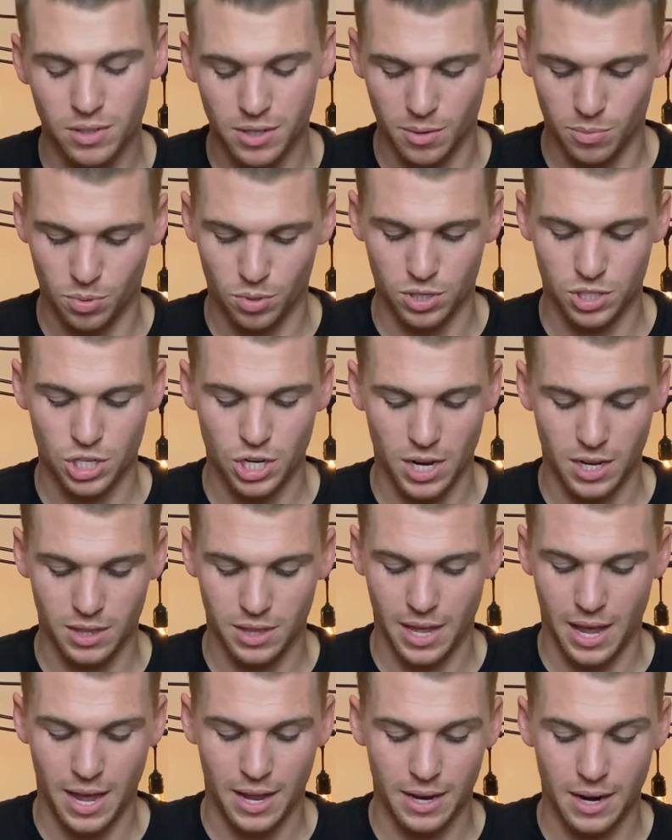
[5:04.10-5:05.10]
appreciate
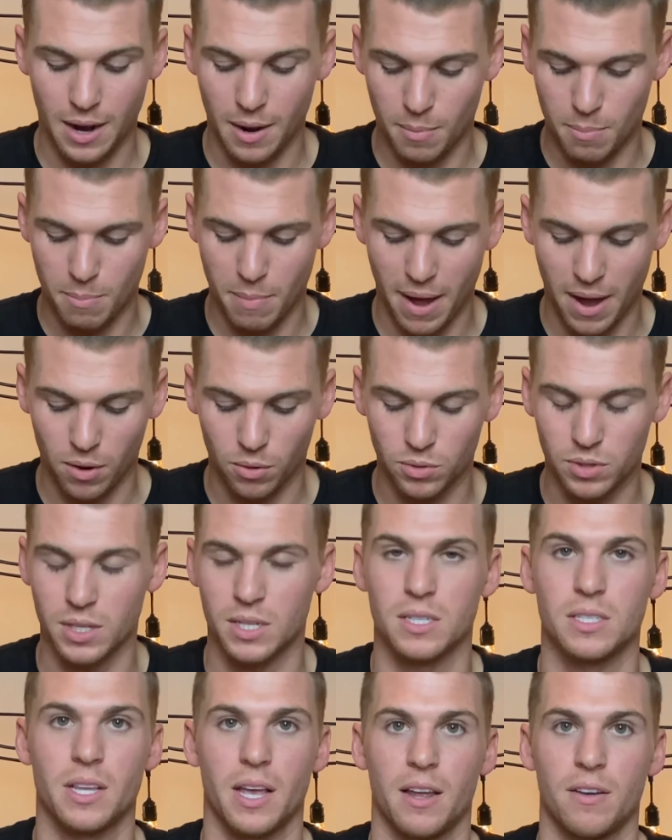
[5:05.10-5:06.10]
that about
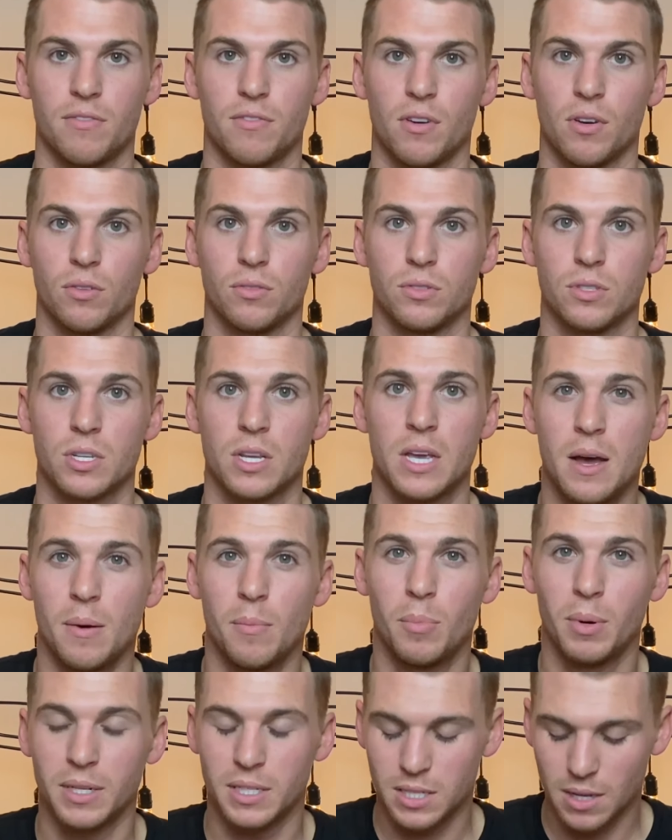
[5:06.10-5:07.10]
these headphones.
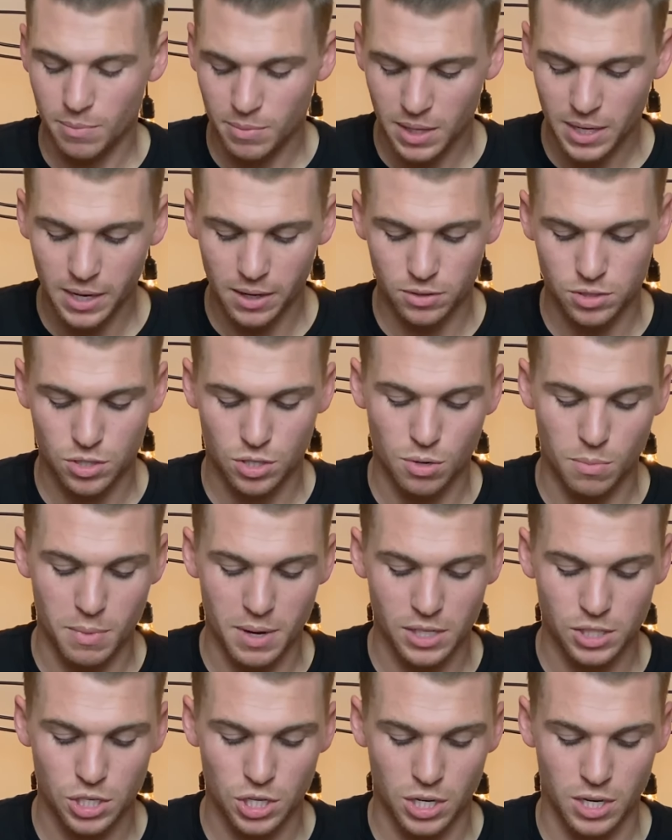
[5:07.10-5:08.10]
But something else to
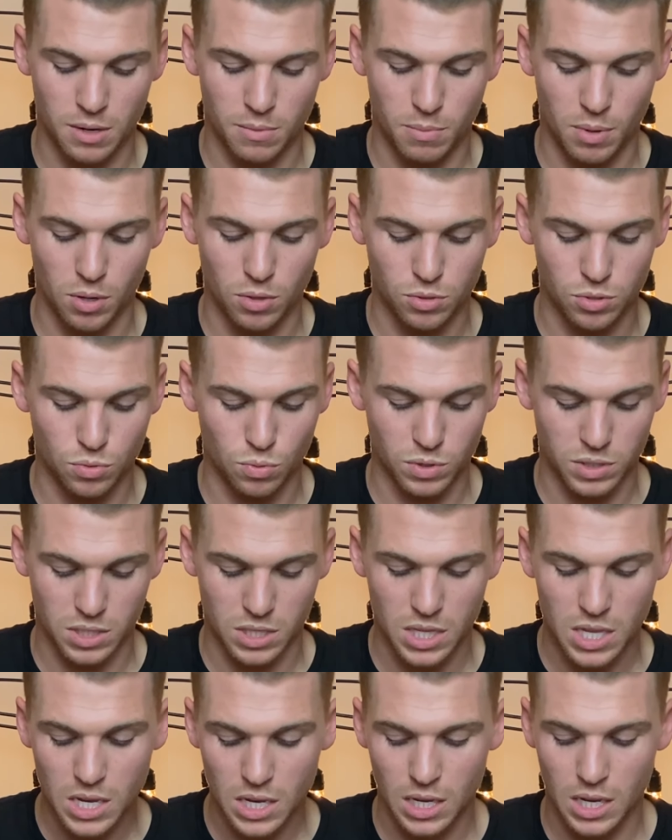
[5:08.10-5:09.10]
mention, Bose was
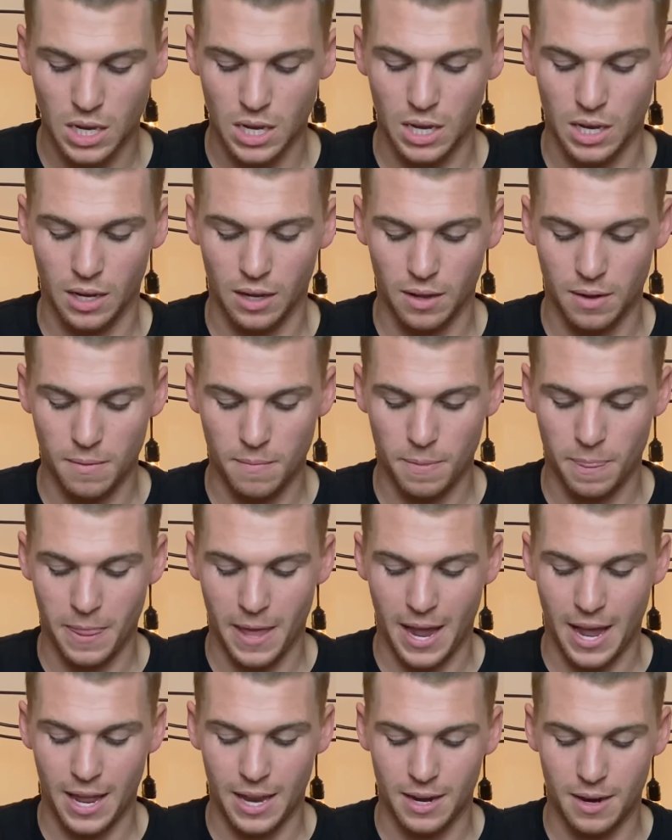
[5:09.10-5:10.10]
thinking
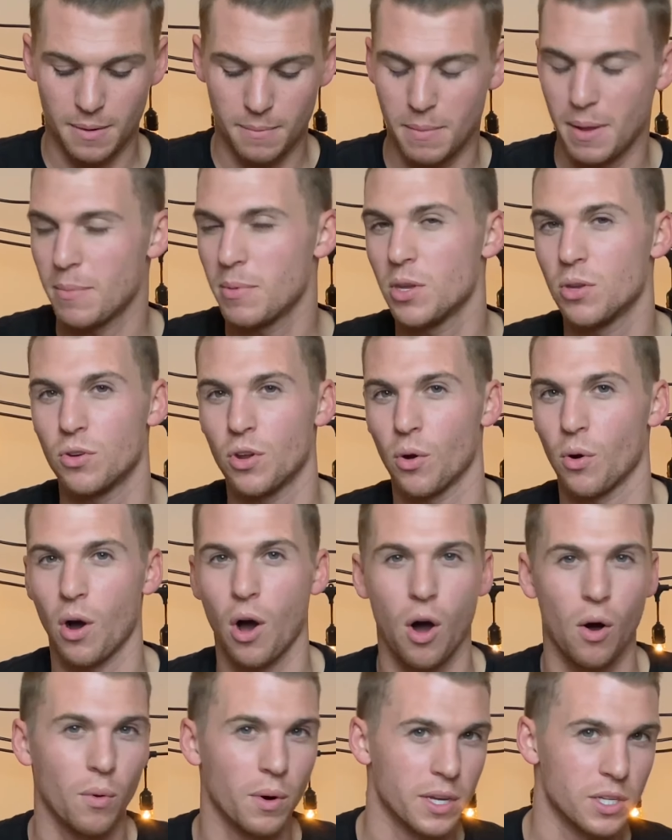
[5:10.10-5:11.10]
that maybe you don't
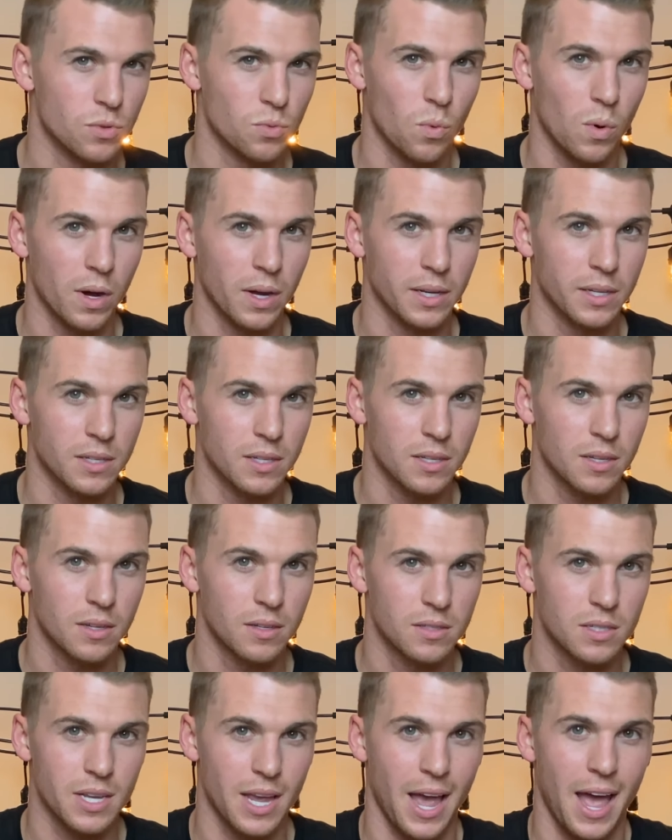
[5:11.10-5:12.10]
always want
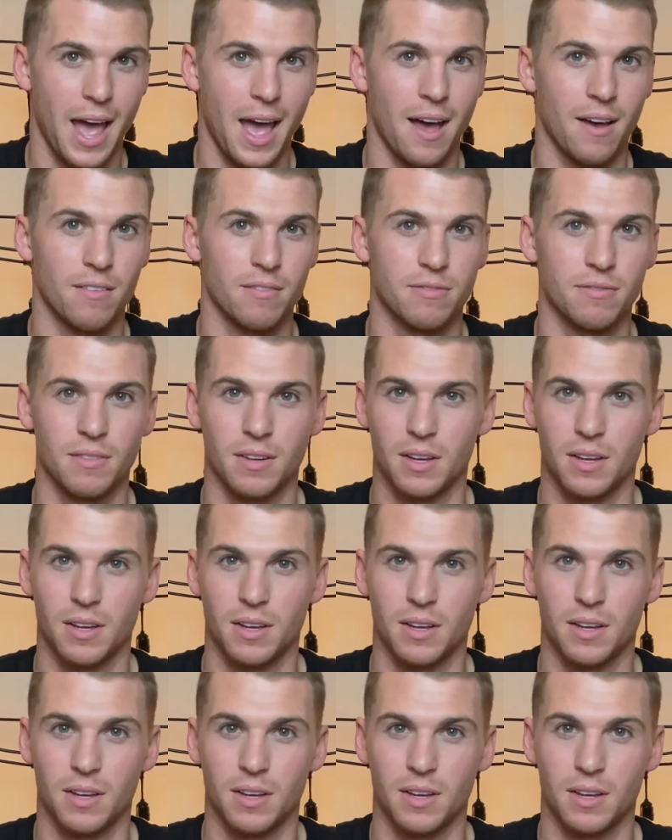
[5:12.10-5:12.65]
to have